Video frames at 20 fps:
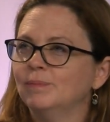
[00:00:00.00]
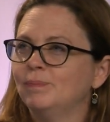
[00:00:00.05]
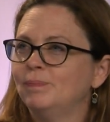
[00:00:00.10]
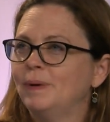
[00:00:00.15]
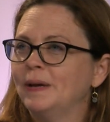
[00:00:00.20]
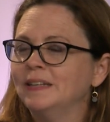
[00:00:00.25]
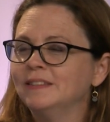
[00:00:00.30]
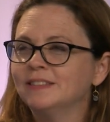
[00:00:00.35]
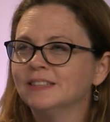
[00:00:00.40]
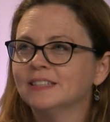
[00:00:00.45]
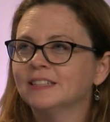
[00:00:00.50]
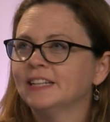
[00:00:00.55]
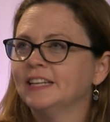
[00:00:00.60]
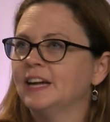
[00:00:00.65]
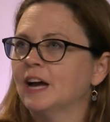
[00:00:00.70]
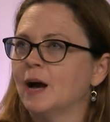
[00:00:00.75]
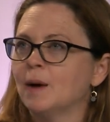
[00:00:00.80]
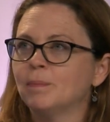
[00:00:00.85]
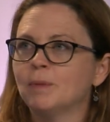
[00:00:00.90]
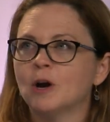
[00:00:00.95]
basically
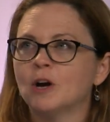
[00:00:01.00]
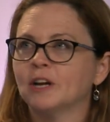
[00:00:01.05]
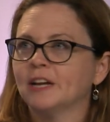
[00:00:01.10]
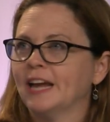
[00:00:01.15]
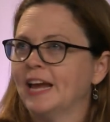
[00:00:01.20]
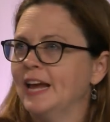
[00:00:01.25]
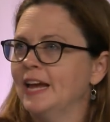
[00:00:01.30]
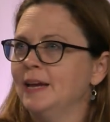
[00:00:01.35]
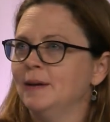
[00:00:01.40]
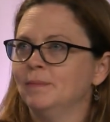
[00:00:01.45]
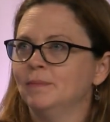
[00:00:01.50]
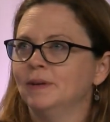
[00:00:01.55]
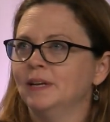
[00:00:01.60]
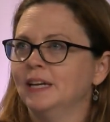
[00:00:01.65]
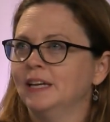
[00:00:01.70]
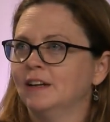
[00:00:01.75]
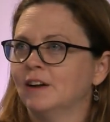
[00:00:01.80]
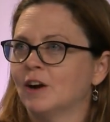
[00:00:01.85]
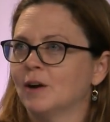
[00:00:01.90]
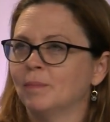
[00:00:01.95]
up our game
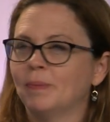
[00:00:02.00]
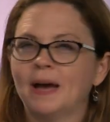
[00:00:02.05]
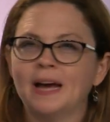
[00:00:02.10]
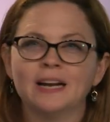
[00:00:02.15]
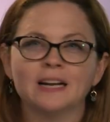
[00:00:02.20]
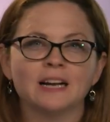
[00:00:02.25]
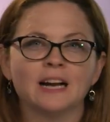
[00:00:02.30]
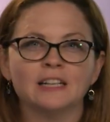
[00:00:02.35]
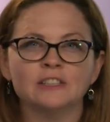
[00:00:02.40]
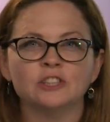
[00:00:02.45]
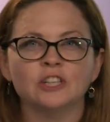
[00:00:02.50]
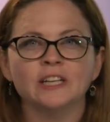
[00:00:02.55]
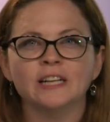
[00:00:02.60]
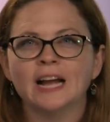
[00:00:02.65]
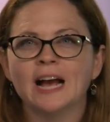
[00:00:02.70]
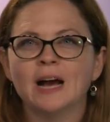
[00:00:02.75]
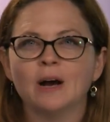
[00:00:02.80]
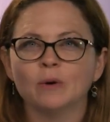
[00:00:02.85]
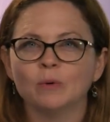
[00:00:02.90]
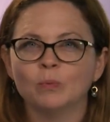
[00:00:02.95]
in our pedagogy and
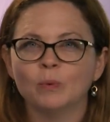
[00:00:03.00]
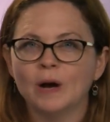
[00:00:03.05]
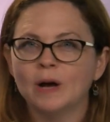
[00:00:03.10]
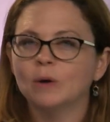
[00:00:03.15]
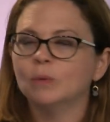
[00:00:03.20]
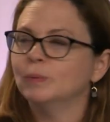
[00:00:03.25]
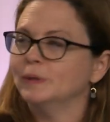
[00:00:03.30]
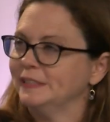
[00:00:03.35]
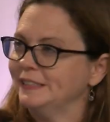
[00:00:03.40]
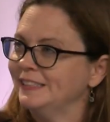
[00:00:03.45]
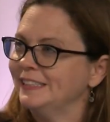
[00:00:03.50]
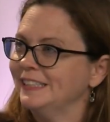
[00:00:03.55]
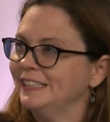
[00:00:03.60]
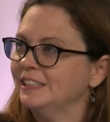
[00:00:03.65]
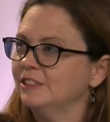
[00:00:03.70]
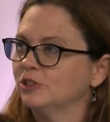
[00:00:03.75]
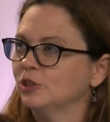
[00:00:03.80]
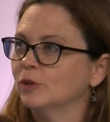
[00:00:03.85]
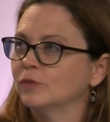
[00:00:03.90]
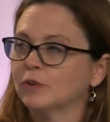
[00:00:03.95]
how well we
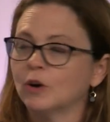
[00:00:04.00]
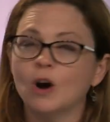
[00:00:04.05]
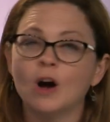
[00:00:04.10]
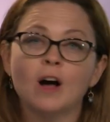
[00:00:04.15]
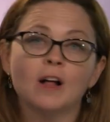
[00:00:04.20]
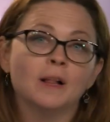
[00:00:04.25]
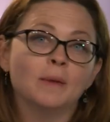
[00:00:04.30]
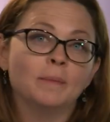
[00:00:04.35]
teach overall.